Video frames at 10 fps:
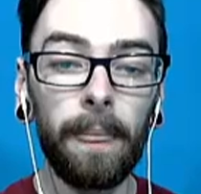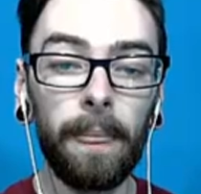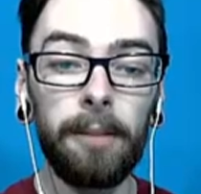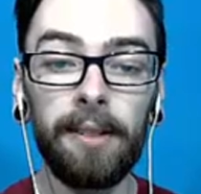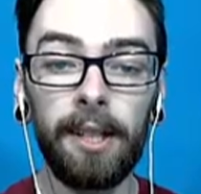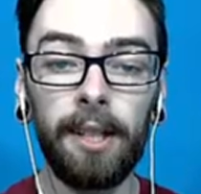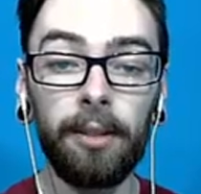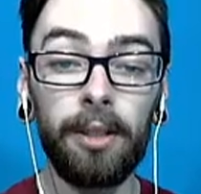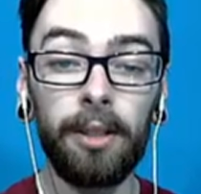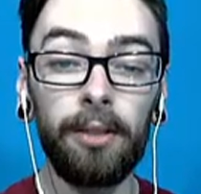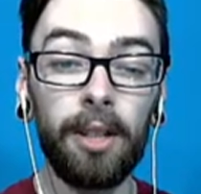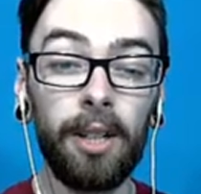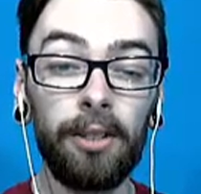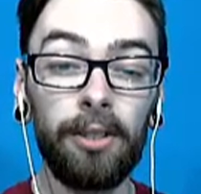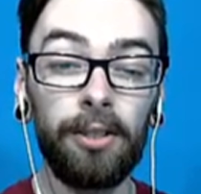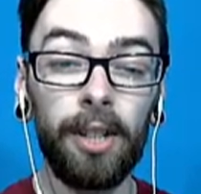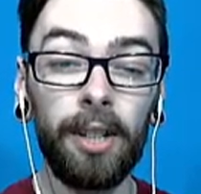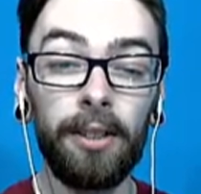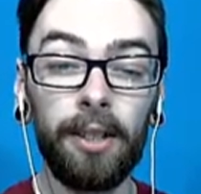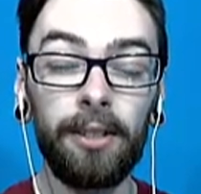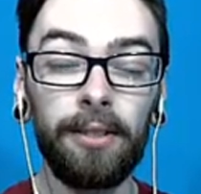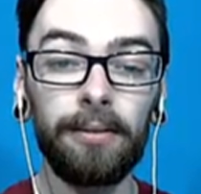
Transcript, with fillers: any areas we could use cut or strengthen.